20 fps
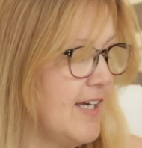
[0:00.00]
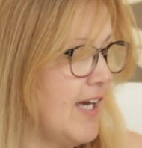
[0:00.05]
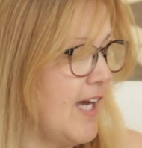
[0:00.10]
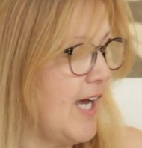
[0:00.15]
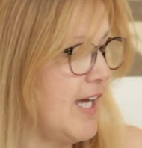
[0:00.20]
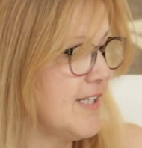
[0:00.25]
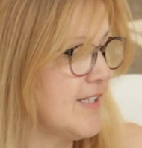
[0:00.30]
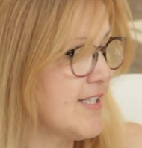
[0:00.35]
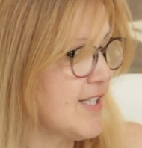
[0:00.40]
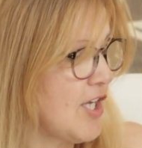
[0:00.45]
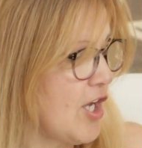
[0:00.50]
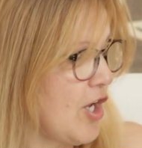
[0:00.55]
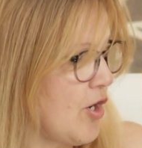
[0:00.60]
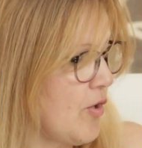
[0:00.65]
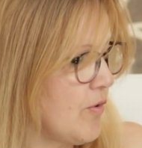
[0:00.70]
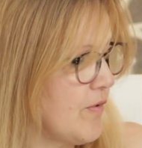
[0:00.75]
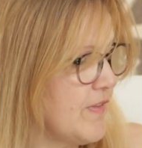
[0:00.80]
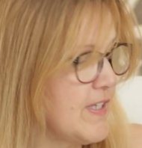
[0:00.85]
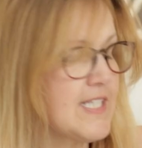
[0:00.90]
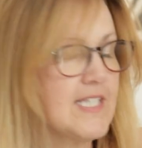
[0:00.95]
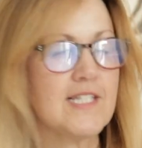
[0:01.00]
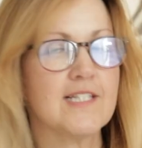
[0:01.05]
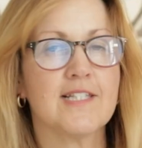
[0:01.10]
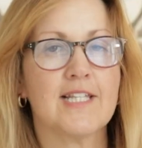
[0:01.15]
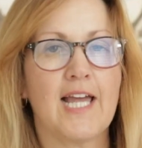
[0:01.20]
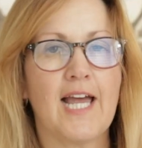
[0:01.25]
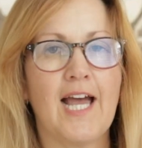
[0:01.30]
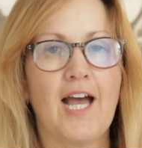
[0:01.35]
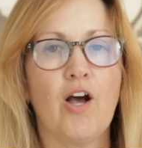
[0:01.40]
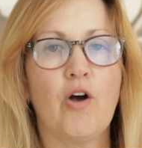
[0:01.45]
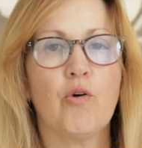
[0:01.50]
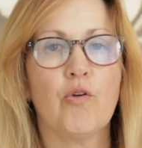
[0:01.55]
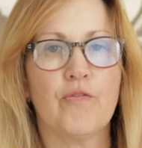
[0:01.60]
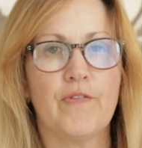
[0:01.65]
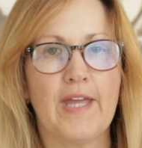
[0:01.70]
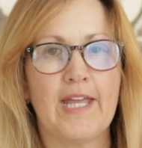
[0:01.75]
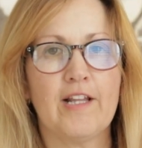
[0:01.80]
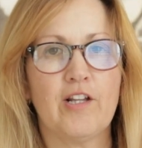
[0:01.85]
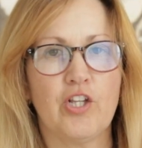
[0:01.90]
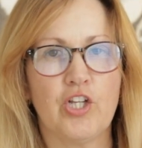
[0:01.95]
And so this is how
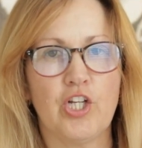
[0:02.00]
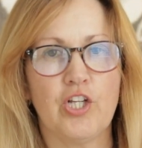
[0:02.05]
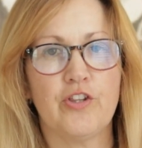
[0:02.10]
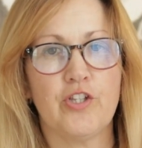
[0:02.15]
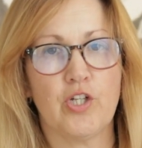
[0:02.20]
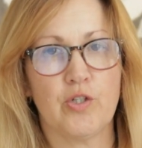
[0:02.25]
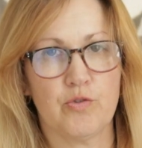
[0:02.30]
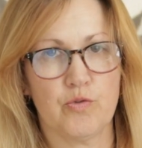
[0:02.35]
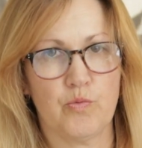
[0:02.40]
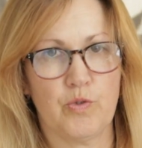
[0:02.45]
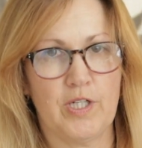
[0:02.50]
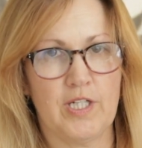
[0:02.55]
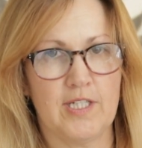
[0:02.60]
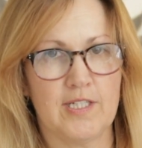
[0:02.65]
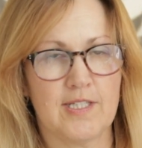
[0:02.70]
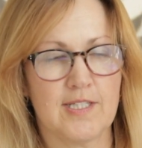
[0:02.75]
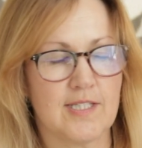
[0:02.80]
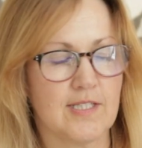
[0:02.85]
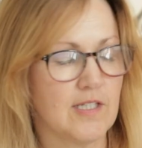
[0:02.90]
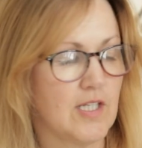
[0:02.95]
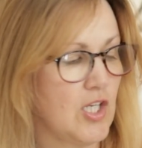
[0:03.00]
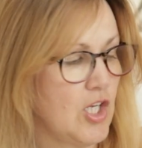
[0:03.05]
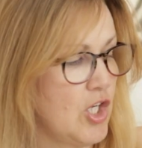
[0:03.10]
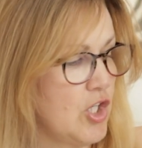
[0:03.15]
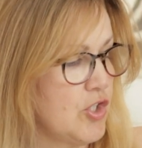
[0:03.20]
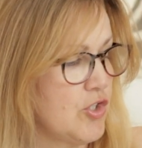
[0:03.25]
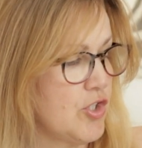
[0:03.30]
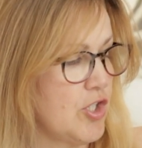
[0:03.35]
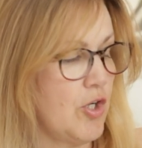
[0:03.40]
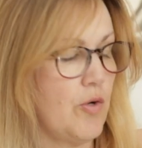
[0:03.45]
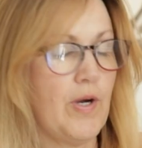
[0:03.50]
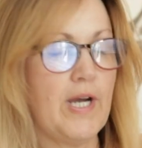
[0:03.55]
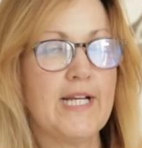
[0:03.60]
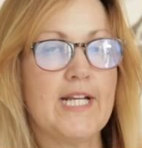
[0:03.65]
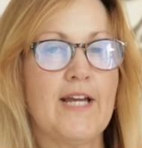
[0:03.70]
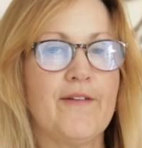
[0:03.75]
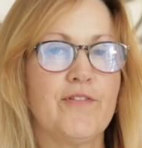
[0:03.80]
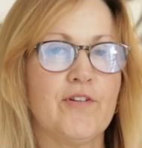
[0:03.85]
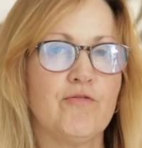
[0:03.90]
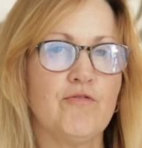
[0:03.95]
they learn those words. So I'd
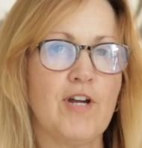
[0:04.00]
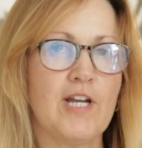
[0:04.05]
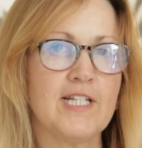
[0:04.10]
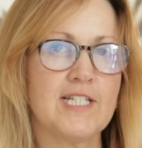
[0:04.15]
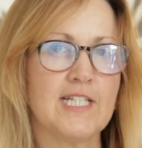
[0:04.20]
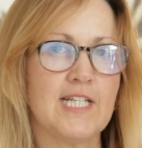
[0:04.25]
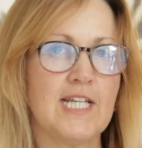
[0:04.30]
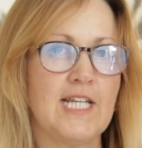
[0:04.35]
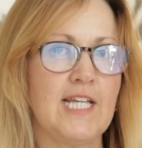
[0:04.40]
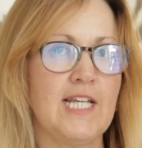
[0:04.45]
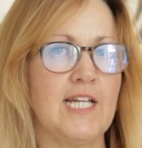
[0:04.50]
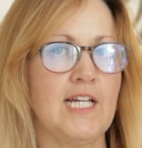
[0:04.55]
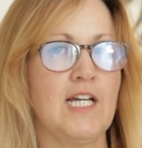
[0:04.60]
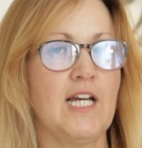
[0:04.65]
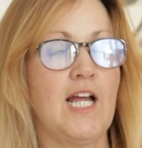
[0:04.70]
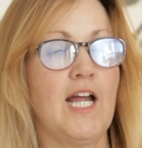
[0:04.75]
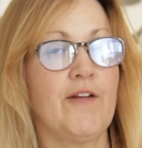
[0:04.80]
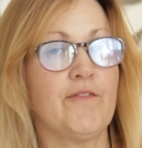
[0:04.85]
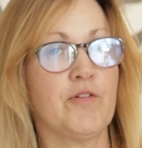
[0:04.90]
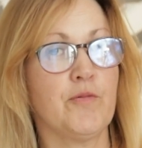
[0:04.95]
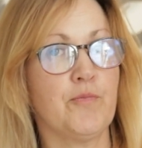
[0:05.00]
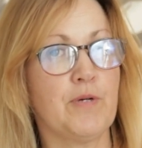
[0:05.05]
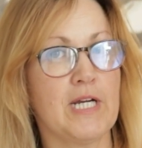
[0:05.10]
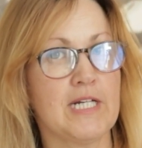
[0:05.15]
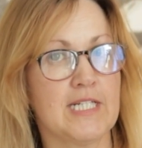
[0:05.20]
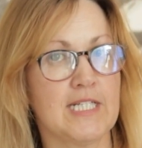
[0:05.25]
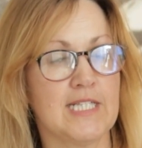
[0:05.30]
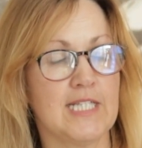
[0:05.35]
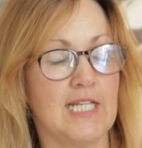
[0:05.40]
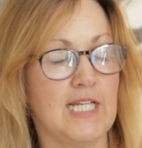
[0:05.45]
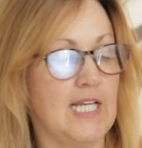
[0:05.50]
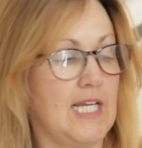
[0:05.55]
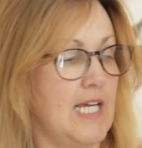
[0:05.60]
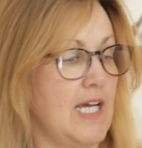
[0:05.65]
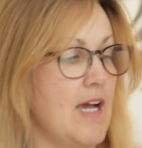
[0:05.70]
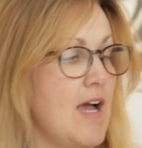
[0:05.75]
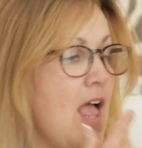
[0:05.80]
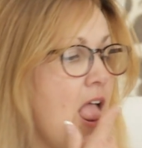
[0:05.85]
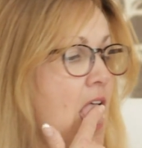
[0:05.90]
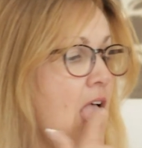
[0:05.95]
have them write it here, I have them practice it here.